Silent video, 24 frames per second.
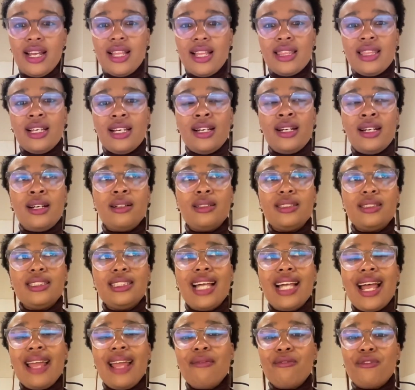the
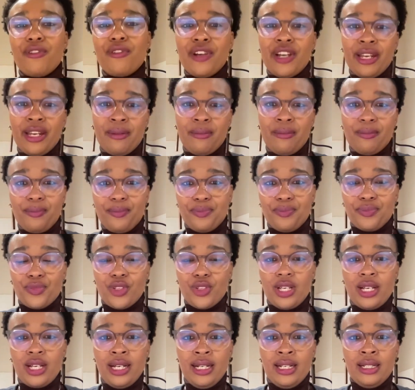time frame
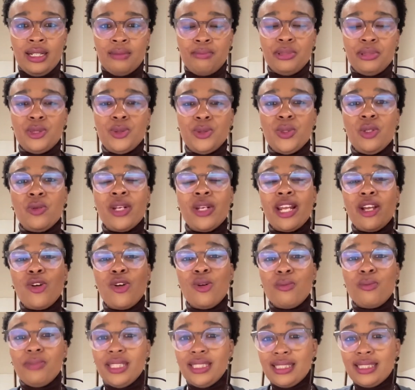between when I
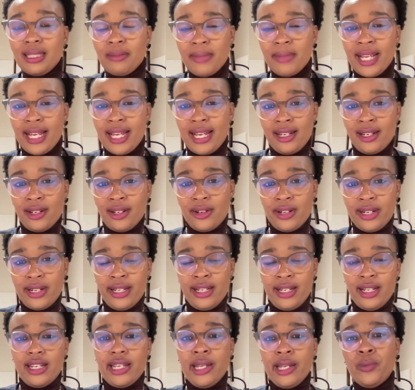completed my
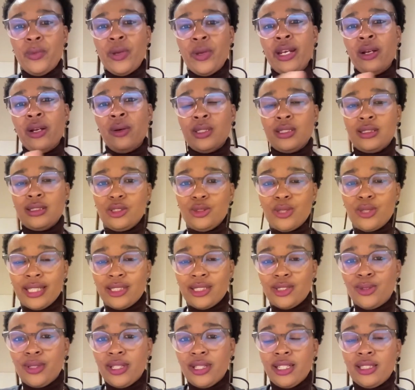undergrad and when I was trying
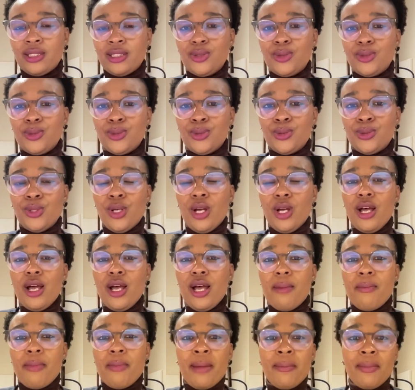to get into
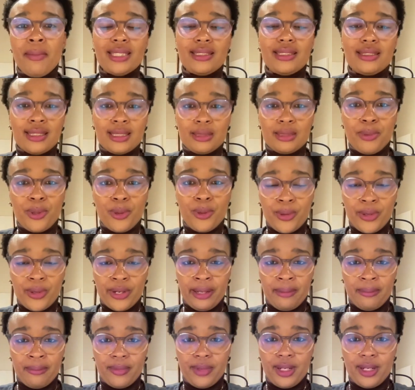my master's
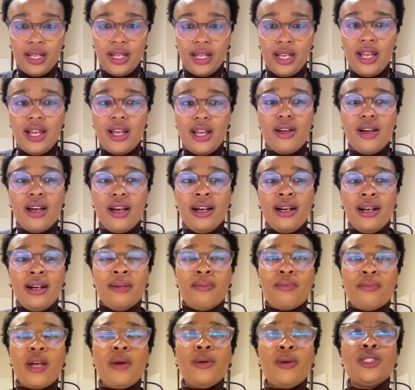program, I
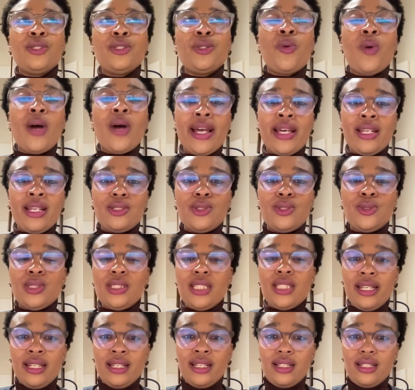was required to
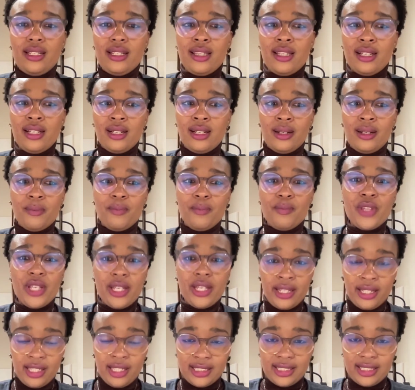take the
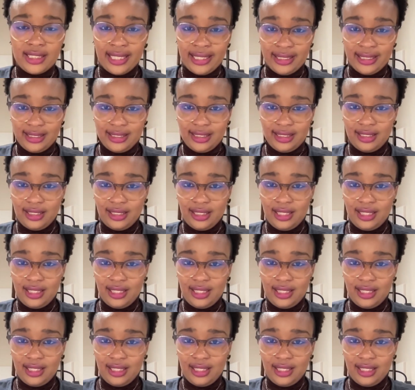English test.